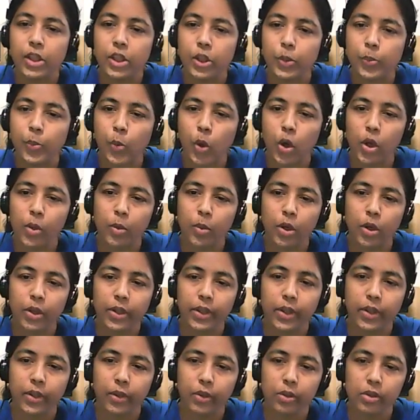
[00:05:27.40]
small
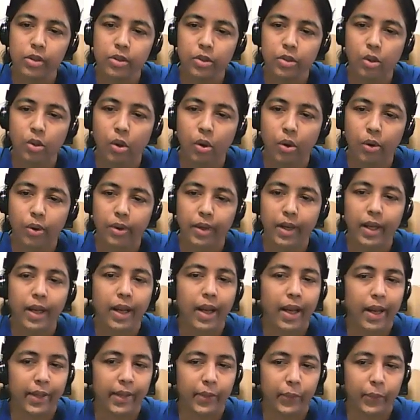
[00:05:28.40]
molecules or a
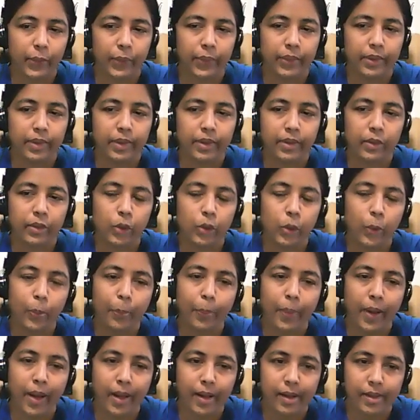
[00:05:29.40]
ion, to
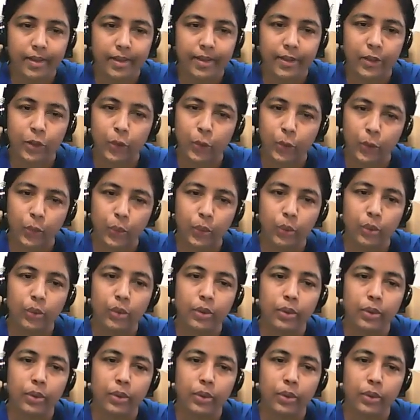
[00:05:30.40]
pass through